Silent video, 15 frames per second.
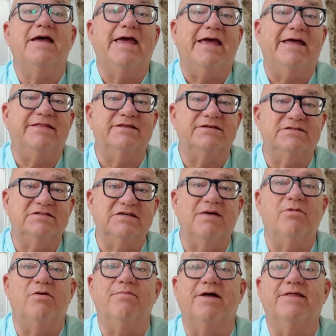In the
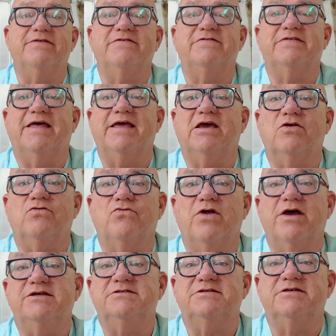summer months, they can
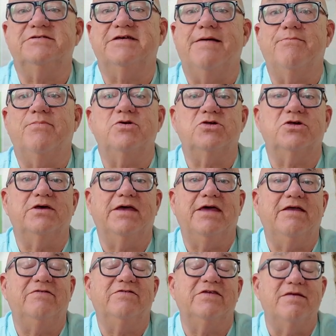raise the temperature
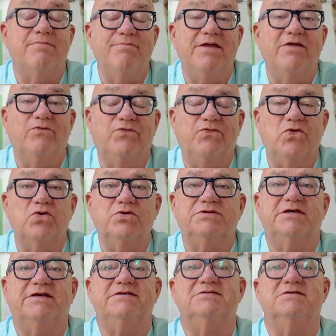into the mid
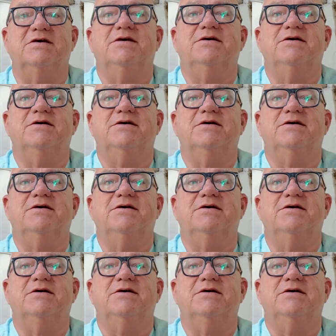40s.